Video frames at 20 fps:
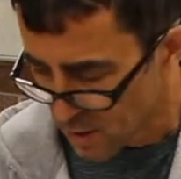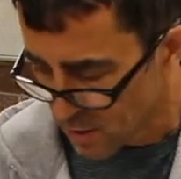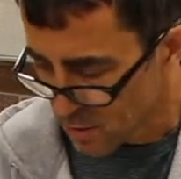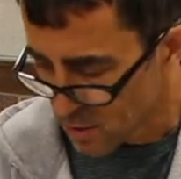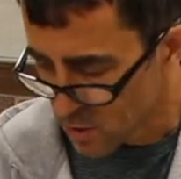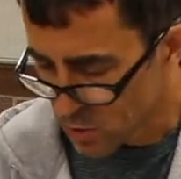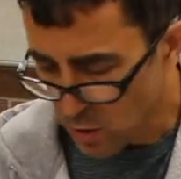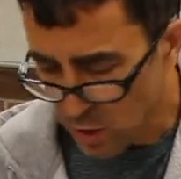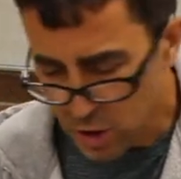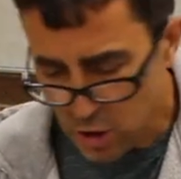
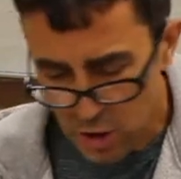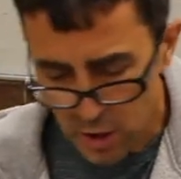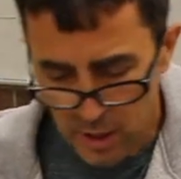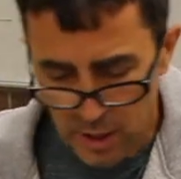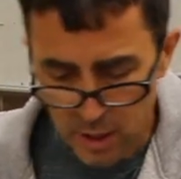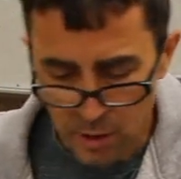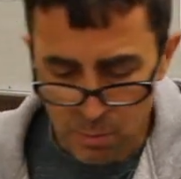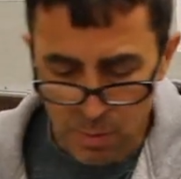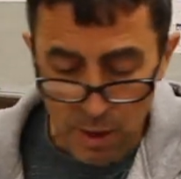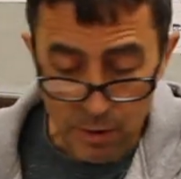Structurally,
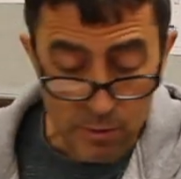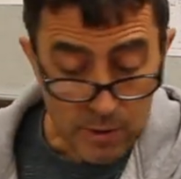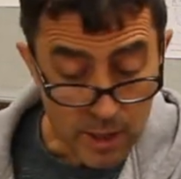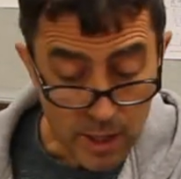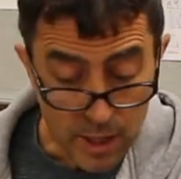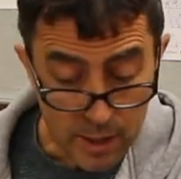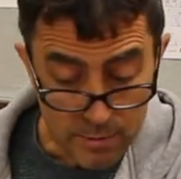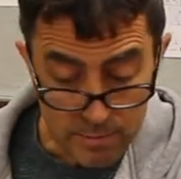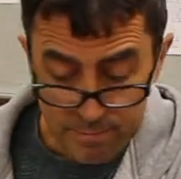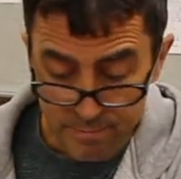you're about
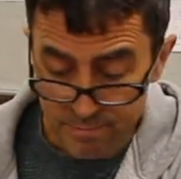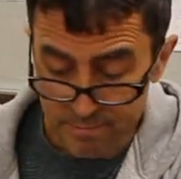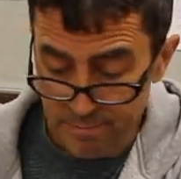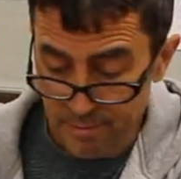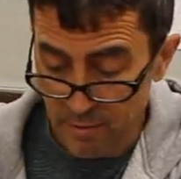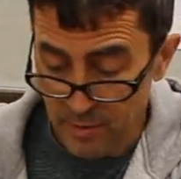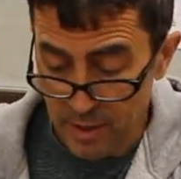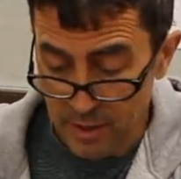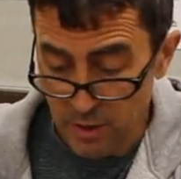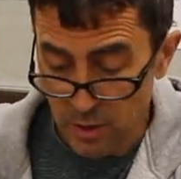done
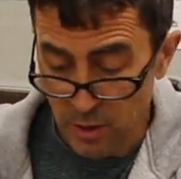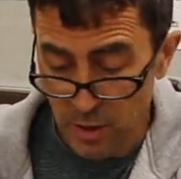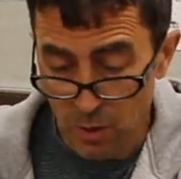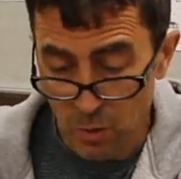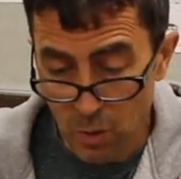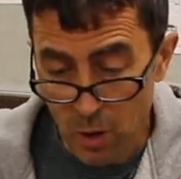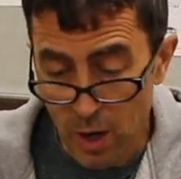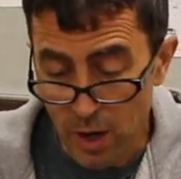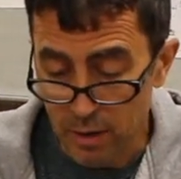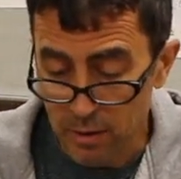if that's all you
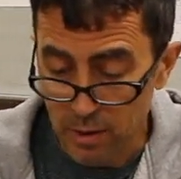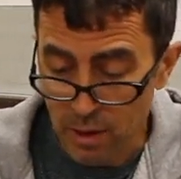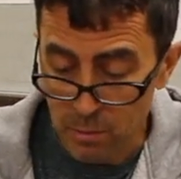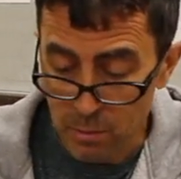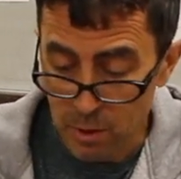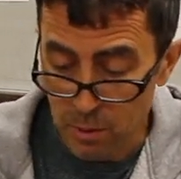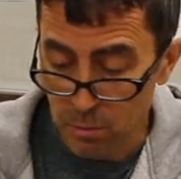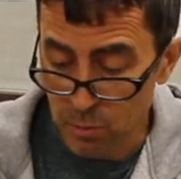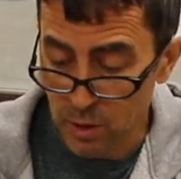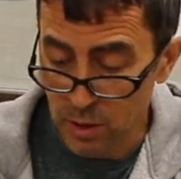want. I'm
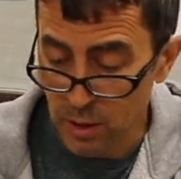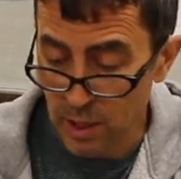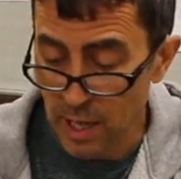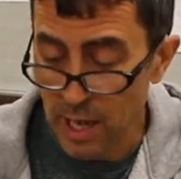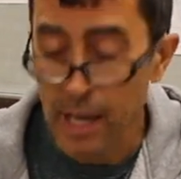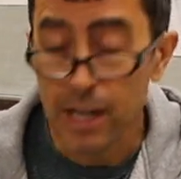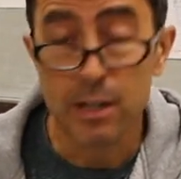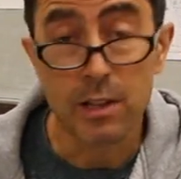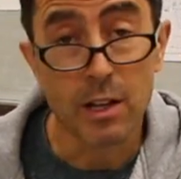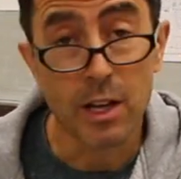going to put a little
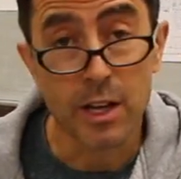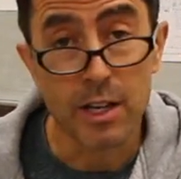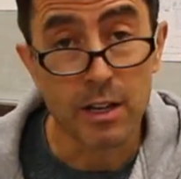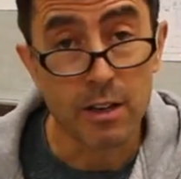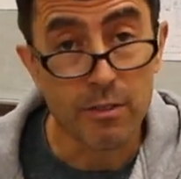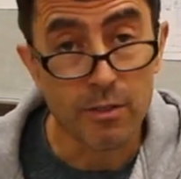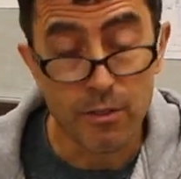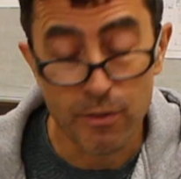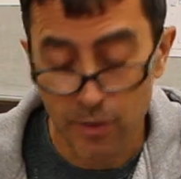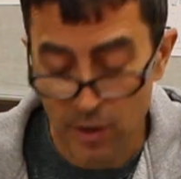handle on
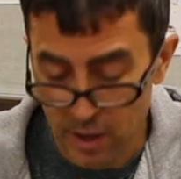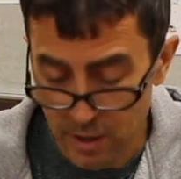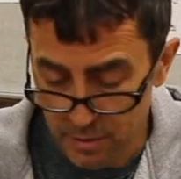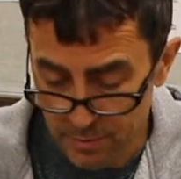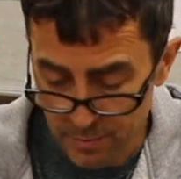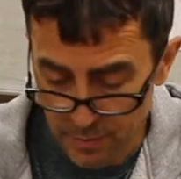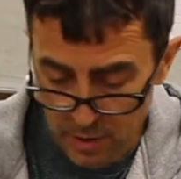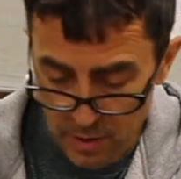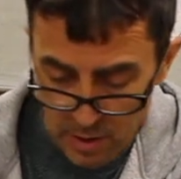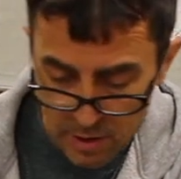here for fun,
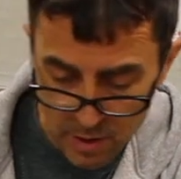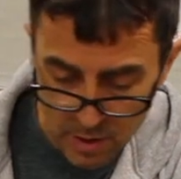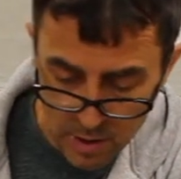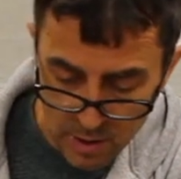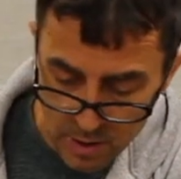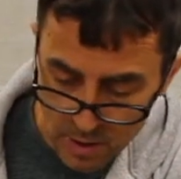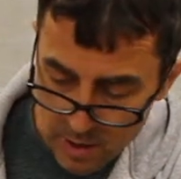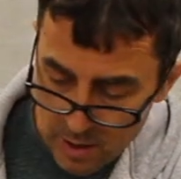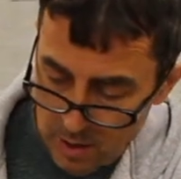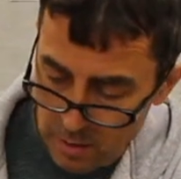
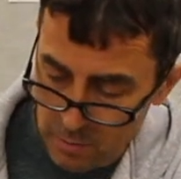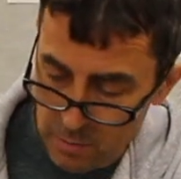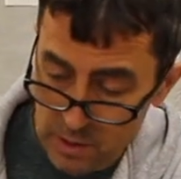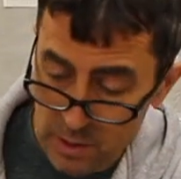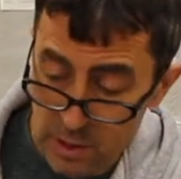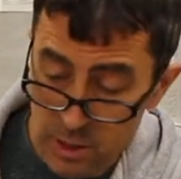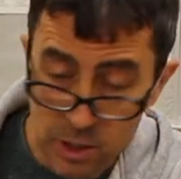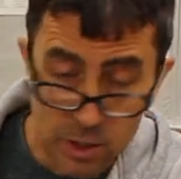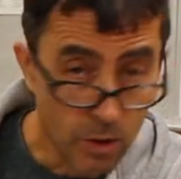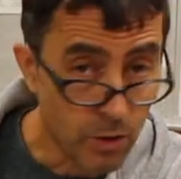just
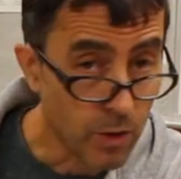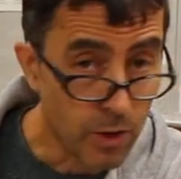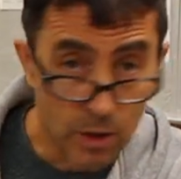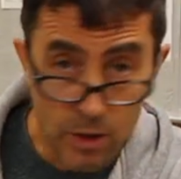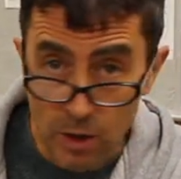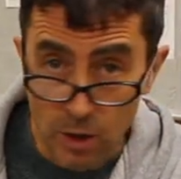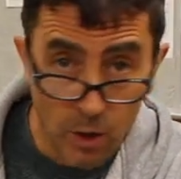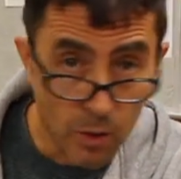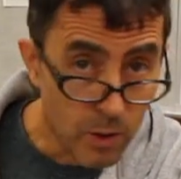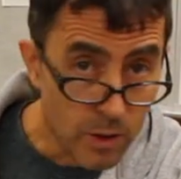to show that you
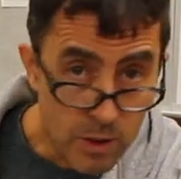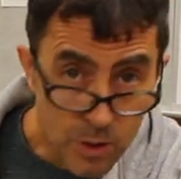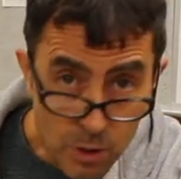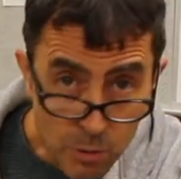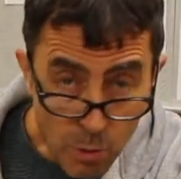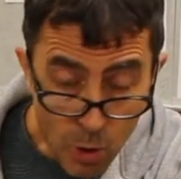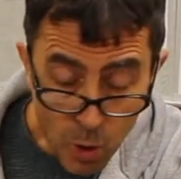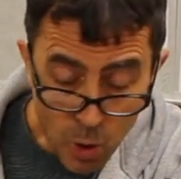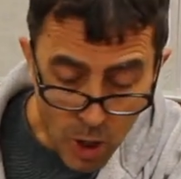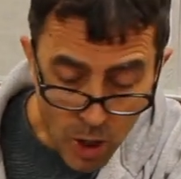can always do
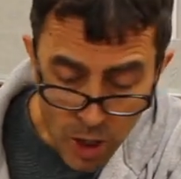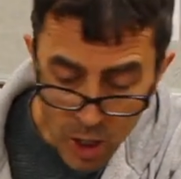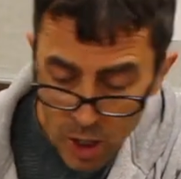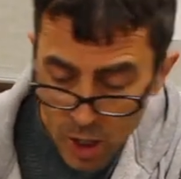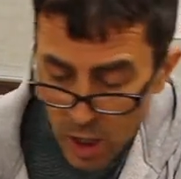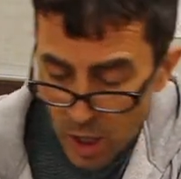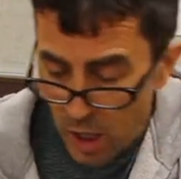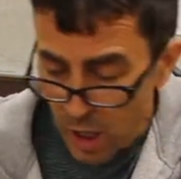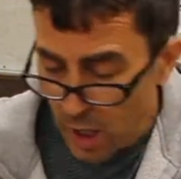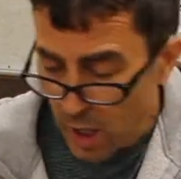more.
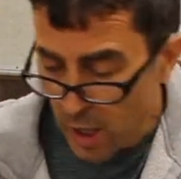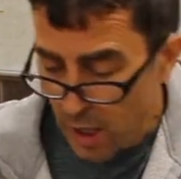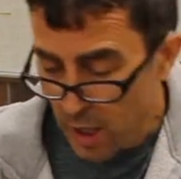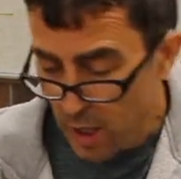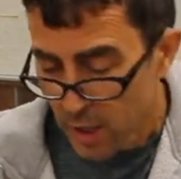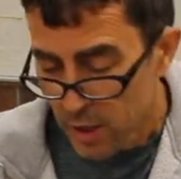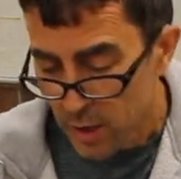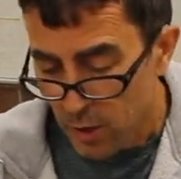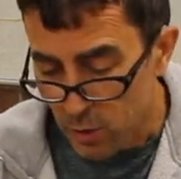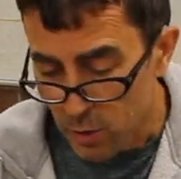
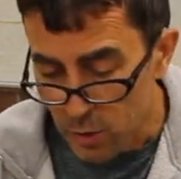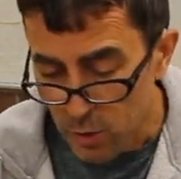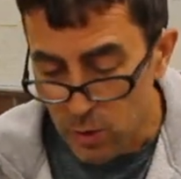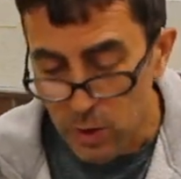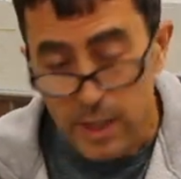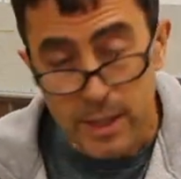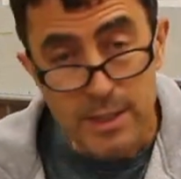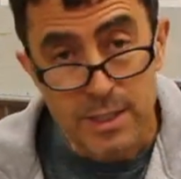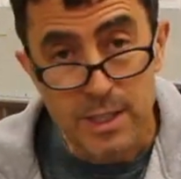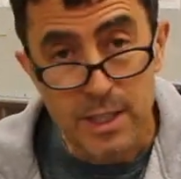Don't do
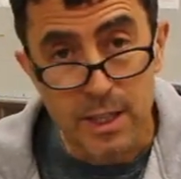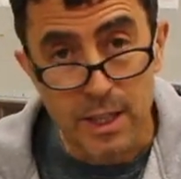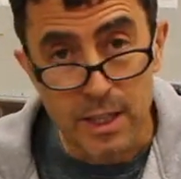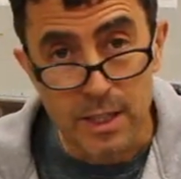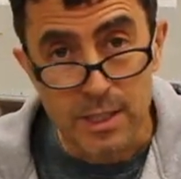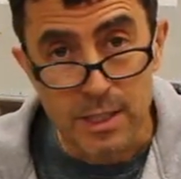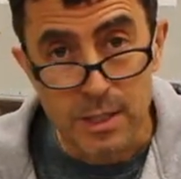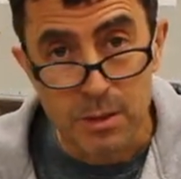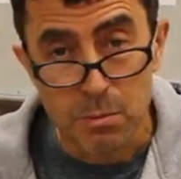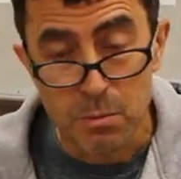less than
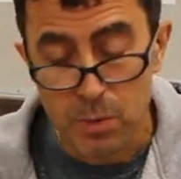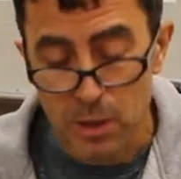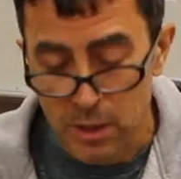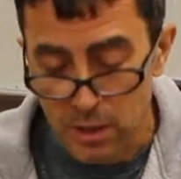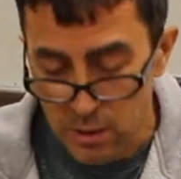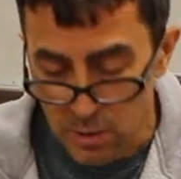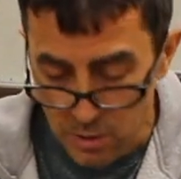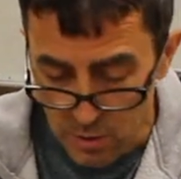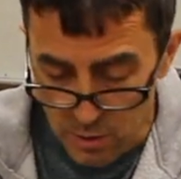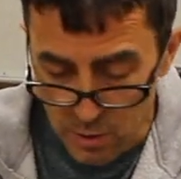this, but
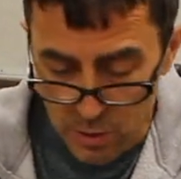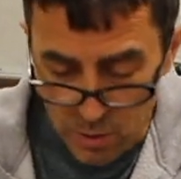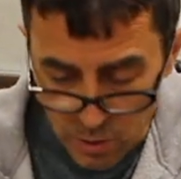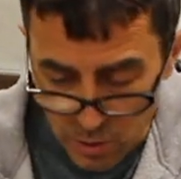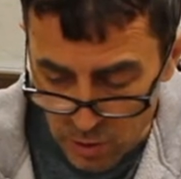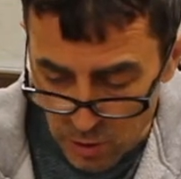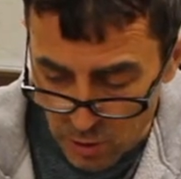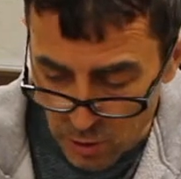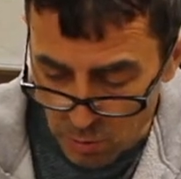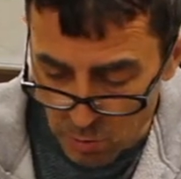you
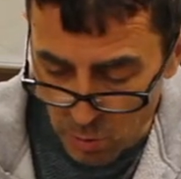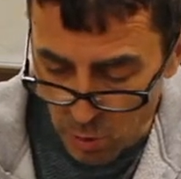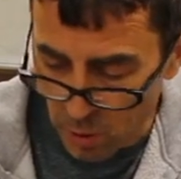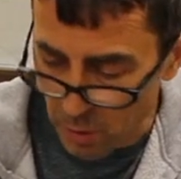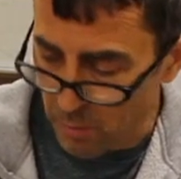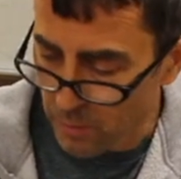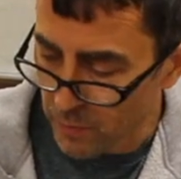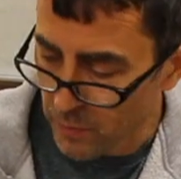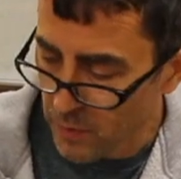can do more.